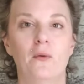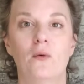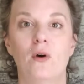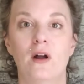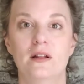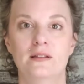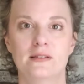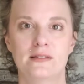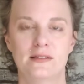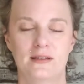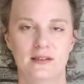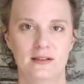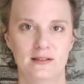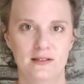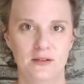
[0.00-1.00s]
that
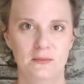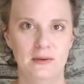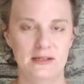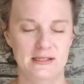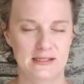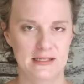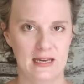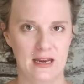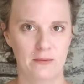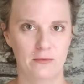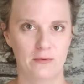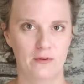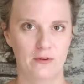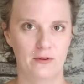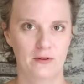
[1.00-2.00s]
wants to be
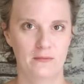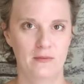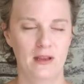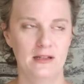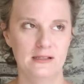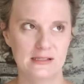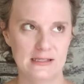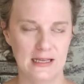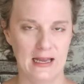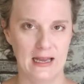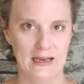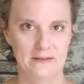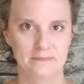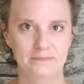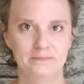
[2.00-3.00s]
stable
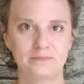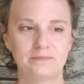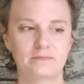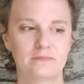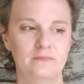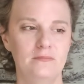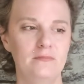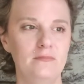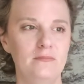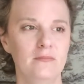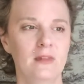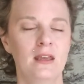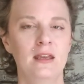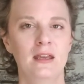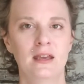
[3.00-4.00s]
inside.
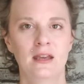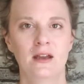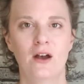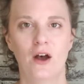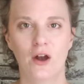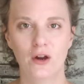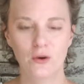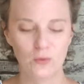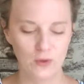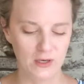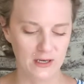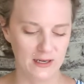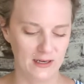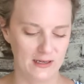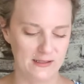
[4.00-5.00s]
Our
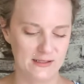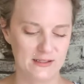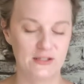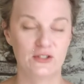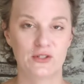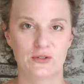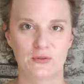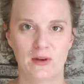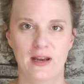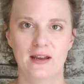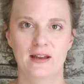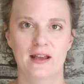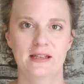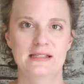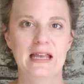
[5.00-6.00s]
work is to just
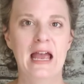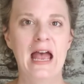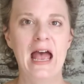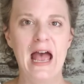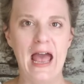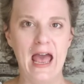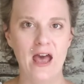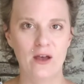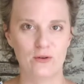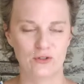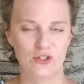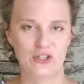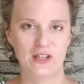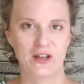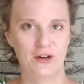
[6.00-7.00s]
recognize,
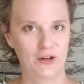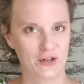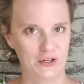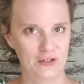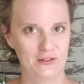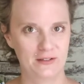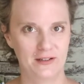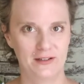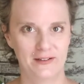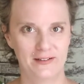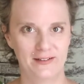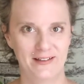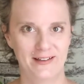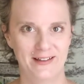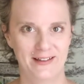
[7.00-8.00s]
ouch, that hurt.
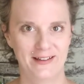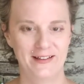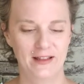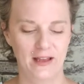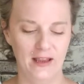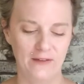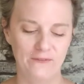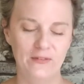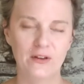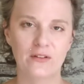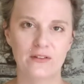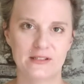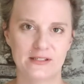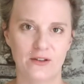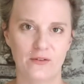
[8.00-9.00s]
I
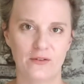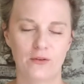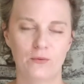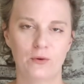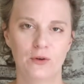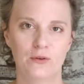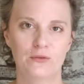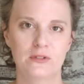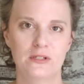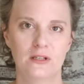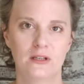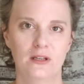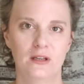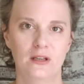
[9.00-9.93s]
feel the salt in the wound.